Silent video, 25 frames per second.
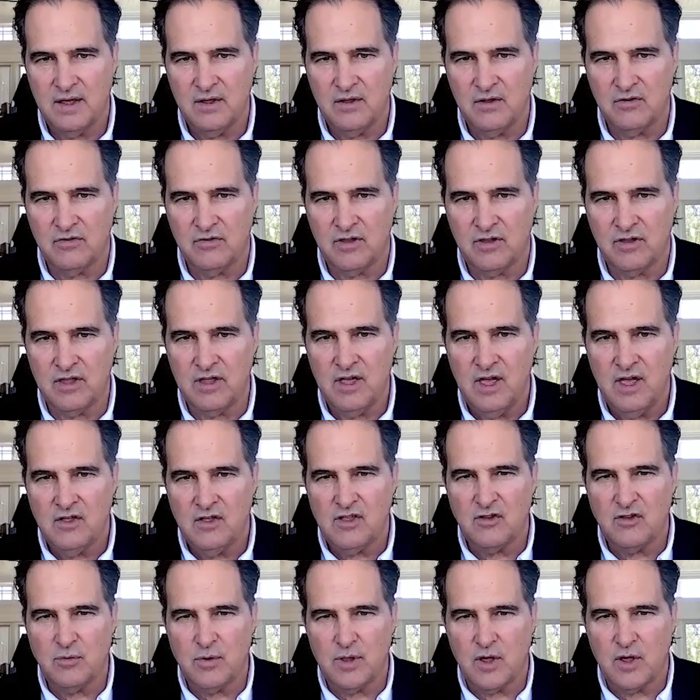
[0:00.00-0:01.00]
You see,
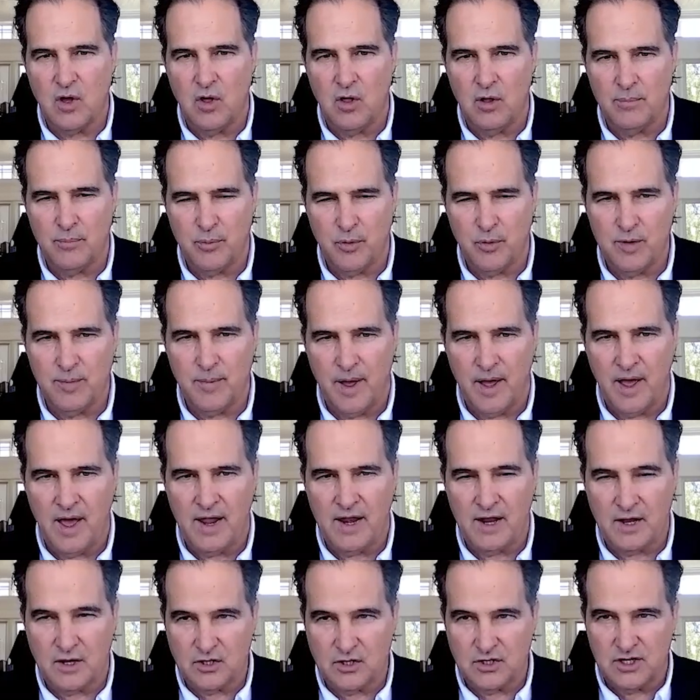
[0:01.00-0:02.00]
that's why they call it
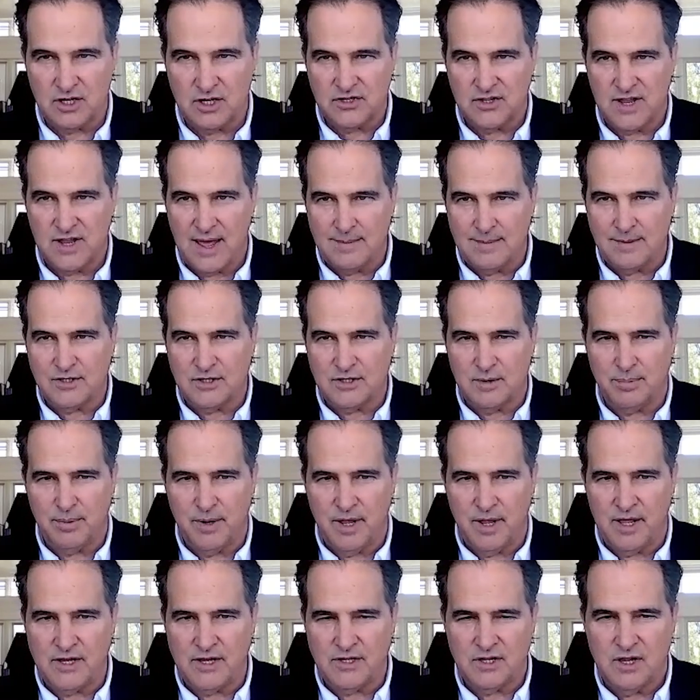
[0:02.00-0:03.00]
prebiotic because it establishes a
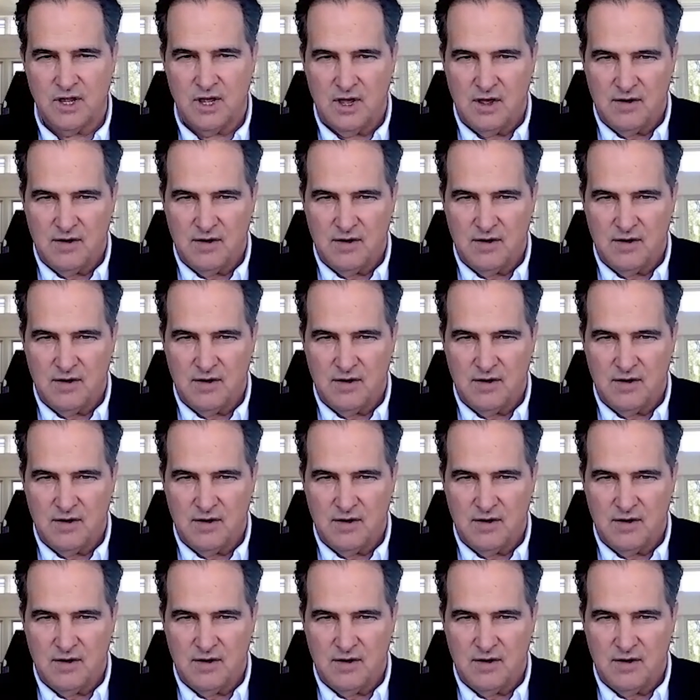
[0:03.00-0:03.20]
place